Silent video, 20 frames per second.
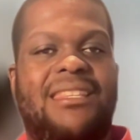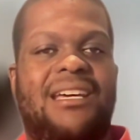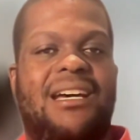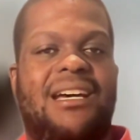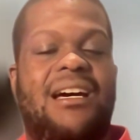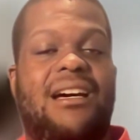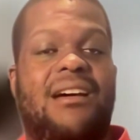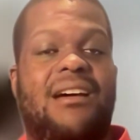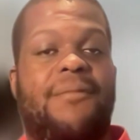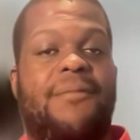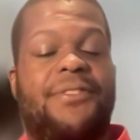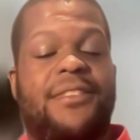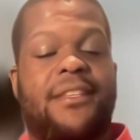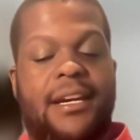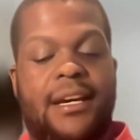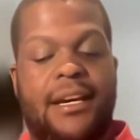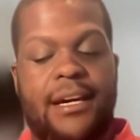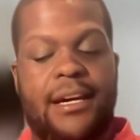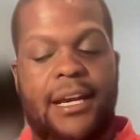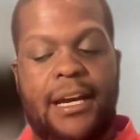There
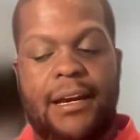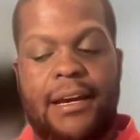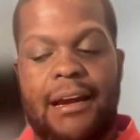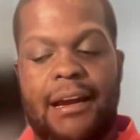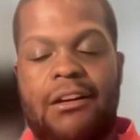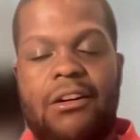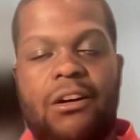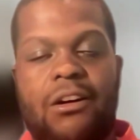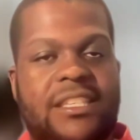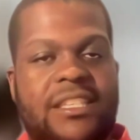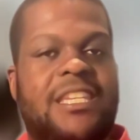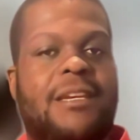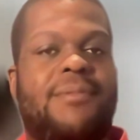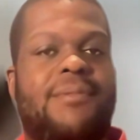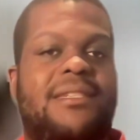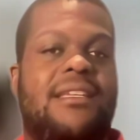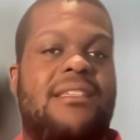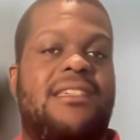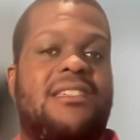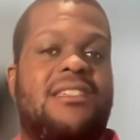are
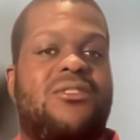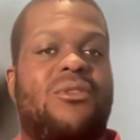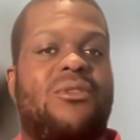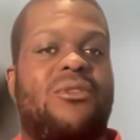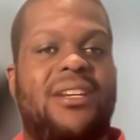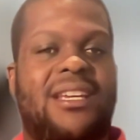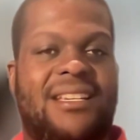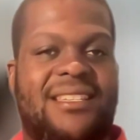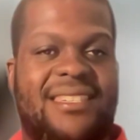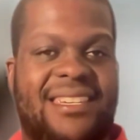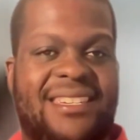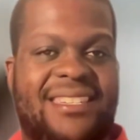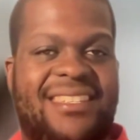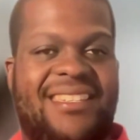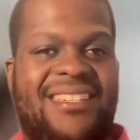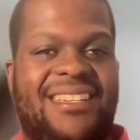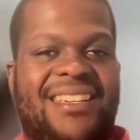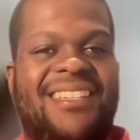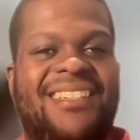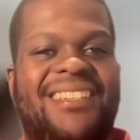concepts that just don't
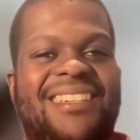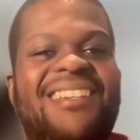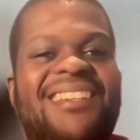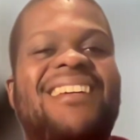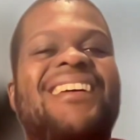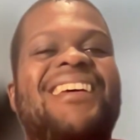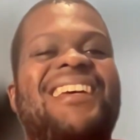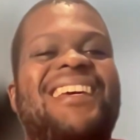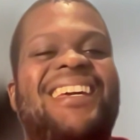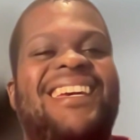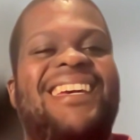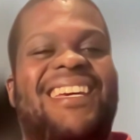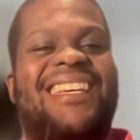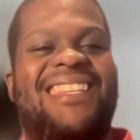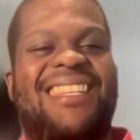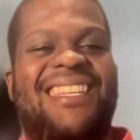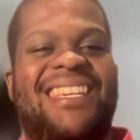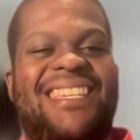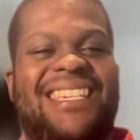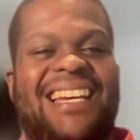exist
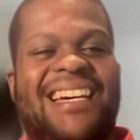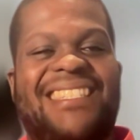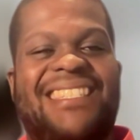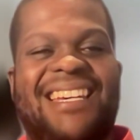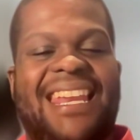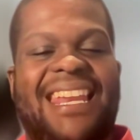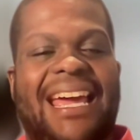in these other